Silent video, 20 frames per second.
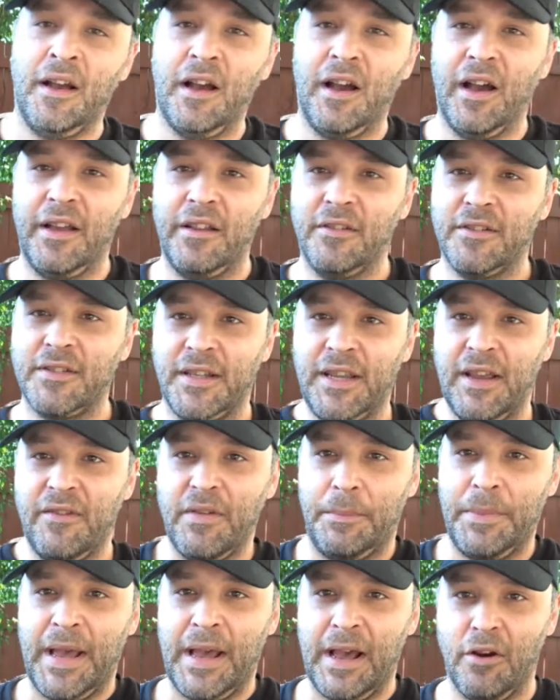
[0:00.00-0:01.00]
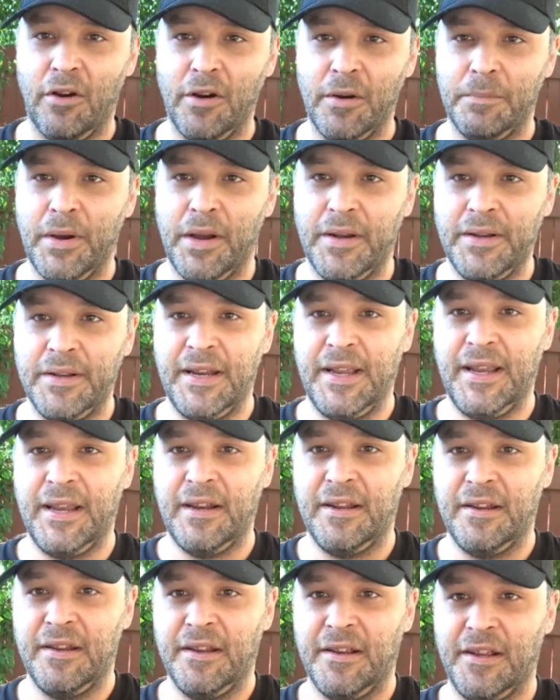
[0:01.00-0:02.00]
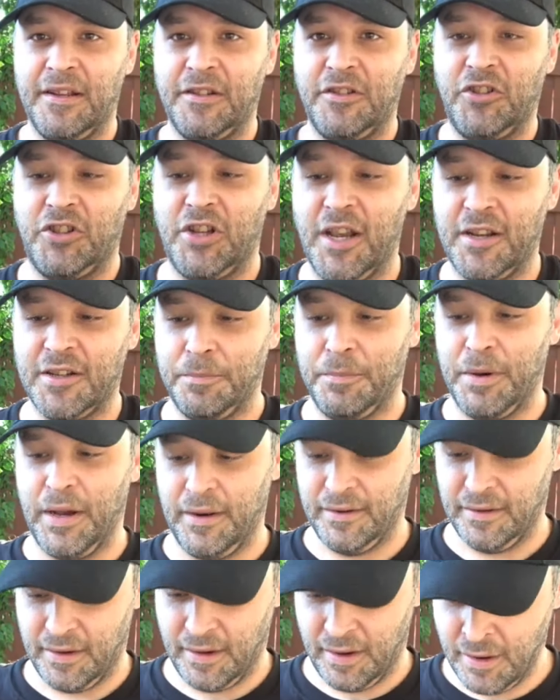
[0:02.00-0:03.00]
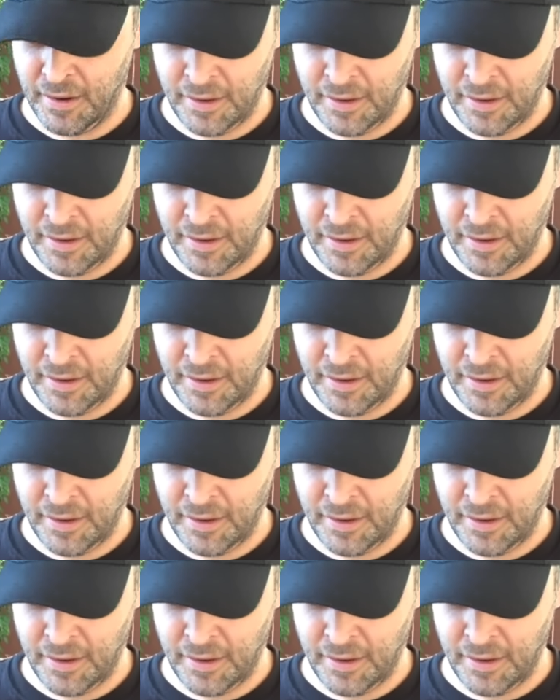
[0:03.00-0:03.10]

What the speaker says: It looks like you have a power button and an eject button,